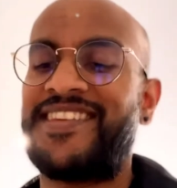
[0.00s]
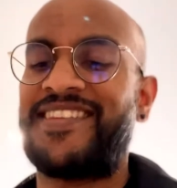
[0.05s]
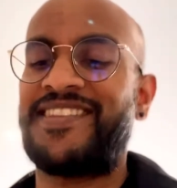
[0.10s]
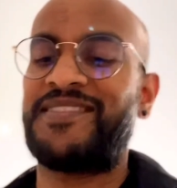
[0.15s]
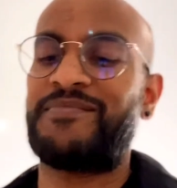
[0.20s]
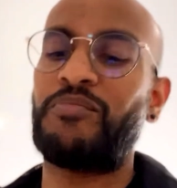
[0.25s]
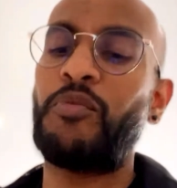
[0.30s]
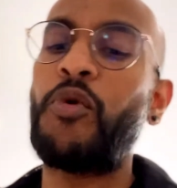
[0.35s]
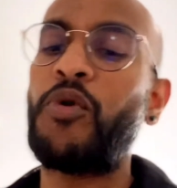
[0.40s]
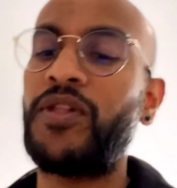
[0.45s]

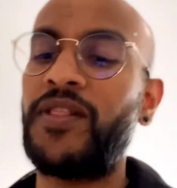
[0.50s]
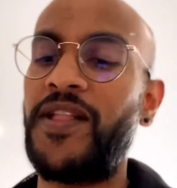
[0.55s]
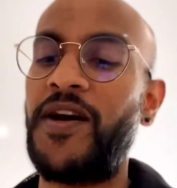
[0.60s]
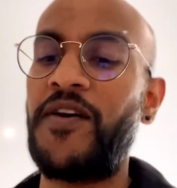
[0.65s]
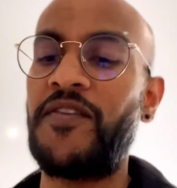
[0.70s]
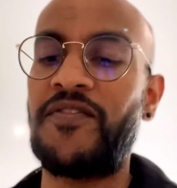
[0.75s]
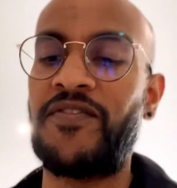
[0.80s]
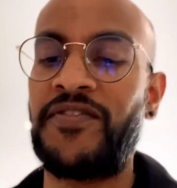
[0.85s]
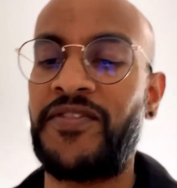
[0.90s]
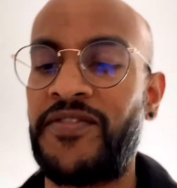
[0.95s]
more
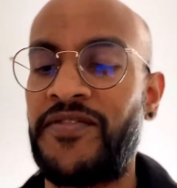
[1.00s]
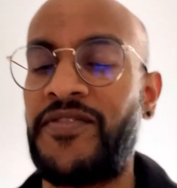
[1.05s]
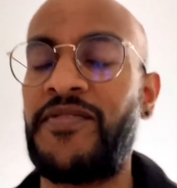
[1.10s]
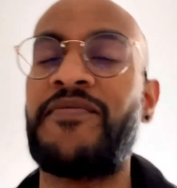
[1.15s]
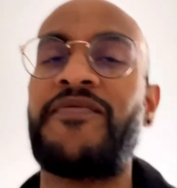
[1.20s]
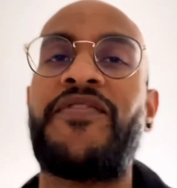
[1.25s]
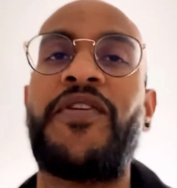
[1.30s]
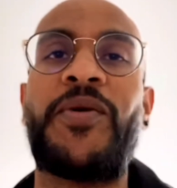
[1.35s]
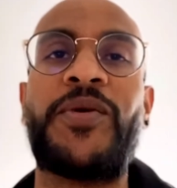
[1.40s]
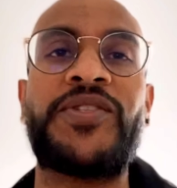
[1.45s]
love
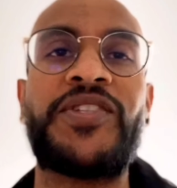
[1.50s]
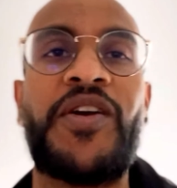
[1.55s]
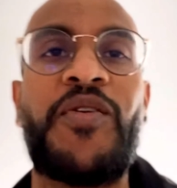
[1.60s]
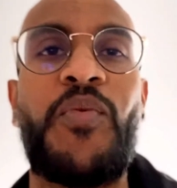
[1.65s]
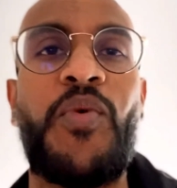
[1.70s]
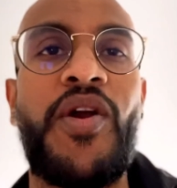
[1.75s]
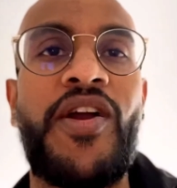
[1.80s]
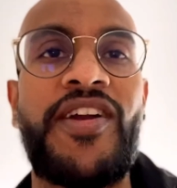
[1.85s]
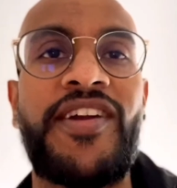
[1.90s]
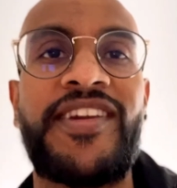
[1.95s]
from folks at
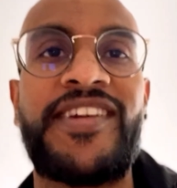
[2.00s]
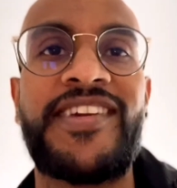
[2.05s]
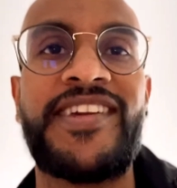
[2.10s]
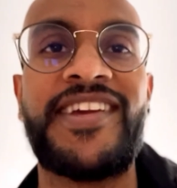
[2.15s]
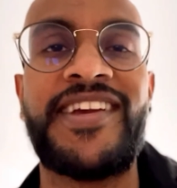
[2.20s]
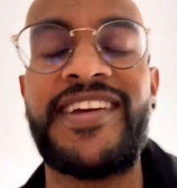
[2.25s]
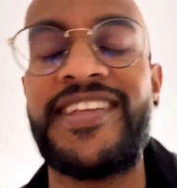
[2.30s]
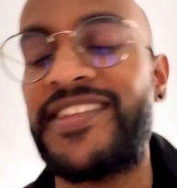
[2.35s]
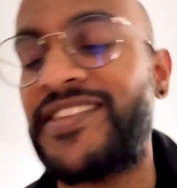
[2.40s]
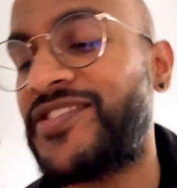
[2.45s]
work,
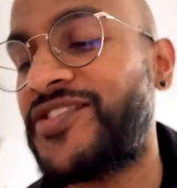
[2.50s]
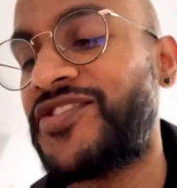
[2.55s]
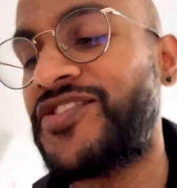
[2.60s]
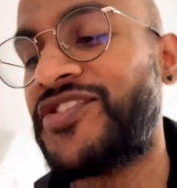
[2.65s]
and it's